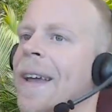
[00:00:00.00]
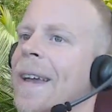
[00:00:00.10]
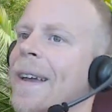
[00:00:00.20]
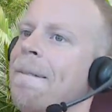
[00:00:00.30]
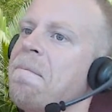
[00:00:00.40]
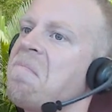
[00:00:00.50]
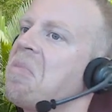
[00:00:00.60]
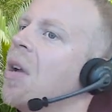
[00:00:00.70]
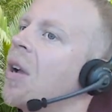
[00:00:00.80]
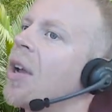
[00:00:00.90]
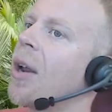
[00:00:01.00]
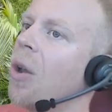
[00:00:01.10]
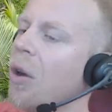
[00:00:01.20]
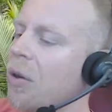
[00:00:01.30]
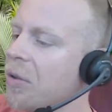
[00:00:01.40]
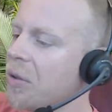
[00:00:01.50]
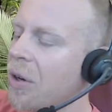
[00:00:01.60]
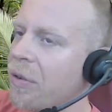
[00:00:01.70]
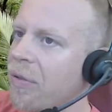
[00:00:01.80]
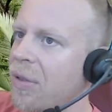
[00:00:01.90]
a clone
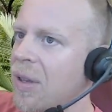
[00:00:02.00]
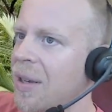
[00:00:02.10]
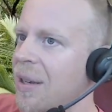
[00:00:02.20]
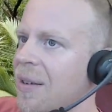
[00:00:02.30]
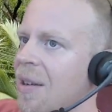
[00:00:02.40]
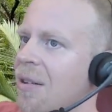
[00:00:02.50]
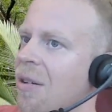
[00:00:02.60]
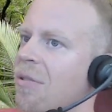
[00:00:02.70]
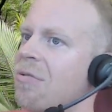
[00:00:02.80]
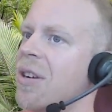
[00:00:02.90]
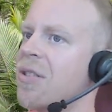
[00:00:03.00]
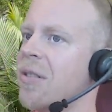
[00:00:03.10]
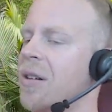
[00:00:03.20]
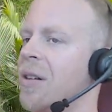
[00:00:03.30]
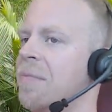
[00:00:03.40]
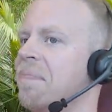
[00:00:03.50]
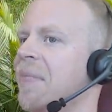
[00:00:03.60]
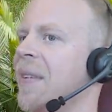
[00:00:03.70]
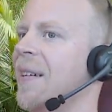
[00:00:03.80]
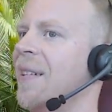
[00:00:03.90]
of the original
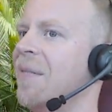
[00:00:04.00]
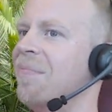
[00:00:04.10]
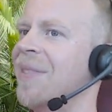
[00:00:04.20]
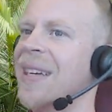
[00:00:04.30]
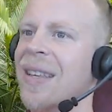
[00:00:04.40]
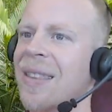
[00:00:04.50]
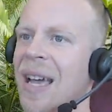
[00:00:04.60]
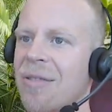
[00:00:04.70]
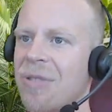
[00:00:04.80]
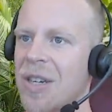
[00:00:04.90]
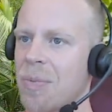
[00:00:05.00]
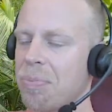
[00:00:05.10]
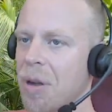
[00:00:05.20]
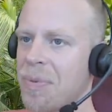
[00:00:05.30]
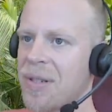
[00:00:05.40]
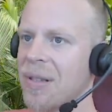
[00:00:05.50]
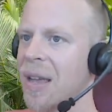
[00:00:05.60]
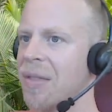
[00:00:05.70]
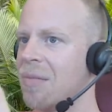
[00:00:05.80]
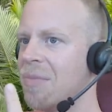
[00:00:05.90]
Inductrix props.
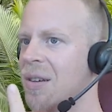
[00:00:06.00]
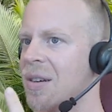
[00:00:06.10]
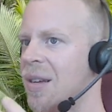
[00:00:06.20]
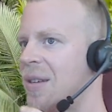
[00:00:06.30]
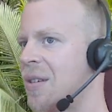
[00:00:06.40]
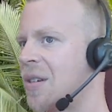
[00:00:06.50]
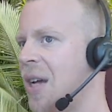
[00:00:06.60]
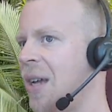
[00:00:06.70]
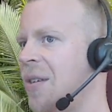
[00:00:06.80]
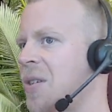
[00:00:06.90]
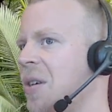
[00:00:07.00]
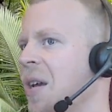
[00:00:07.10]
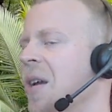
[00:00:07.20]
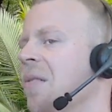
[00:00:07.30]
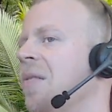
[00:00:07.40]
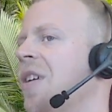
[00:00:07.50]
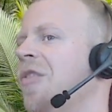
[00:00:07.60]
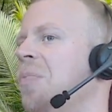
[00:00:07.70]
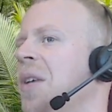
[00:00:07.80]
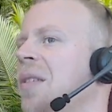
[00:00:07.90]
Nothing much has changed. There
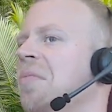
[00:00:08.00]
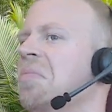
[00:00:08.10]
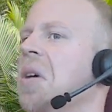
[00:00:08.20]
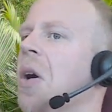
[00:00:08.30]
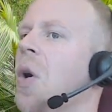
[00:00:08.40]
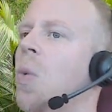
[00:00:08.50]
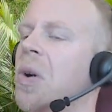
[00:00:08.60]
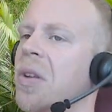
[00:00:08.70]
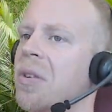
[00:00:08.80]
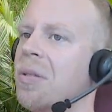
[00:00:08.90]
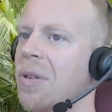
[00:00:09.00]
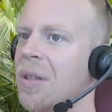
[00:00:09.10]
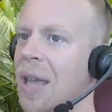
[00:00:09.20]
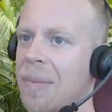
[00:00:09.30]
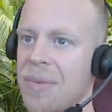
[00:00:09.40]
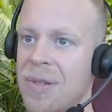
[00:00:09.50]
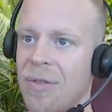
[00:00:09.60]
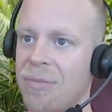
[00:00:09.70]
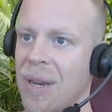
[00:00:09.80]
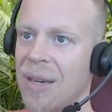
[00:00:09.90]
have been one or two attempts
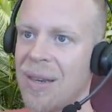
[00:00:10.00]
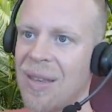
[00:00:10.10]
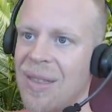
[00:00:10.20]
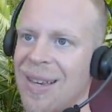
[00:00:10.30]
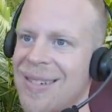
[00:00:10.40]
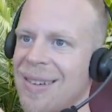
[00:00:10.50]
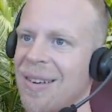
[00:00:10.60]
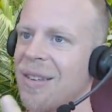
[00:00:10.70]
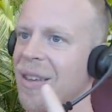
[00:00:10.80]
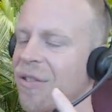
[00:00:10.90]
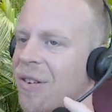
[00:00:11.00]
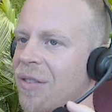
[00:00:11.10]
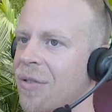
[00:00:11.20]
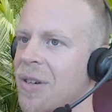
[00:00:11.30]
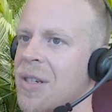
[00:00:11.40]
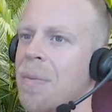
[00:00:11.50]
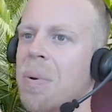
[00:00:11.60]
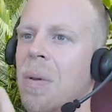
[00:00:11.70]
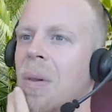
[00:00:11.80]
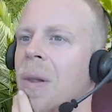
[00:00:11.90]
of making things a little different. For
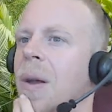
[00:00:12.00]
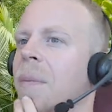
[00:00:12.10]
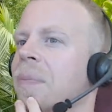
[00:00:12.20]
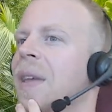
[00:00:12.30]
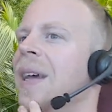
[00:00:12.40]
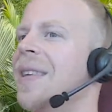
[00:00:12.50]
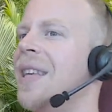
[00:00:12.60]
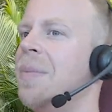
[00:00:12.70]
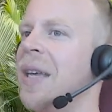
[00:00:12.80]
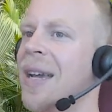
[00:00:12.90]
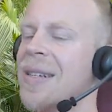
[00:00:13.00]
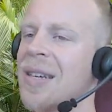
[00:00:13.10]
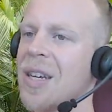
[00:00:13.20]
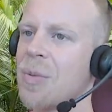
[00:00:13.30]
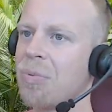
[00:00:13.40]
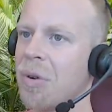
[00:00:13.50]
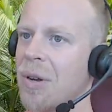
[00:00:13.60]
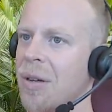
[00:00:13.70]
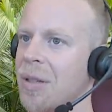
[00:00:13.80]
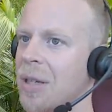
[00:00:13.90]
example, TBS has
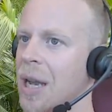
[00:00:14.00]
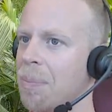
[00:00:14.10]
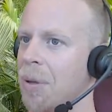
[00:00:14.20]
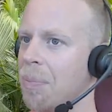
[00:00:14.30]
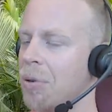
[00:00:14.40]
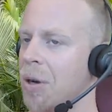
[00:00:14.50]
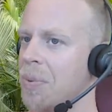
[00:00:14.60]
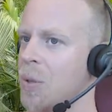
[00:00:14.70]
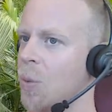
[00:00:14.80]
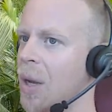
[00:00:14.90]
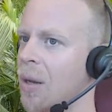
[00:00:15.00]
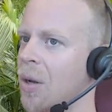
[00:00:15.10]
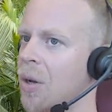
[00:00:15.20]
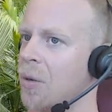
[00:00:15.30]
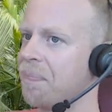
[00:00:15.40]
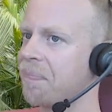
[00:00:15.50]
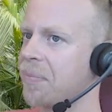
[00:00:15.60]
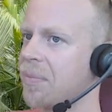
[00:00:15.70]
brought out a couple of props a while ago.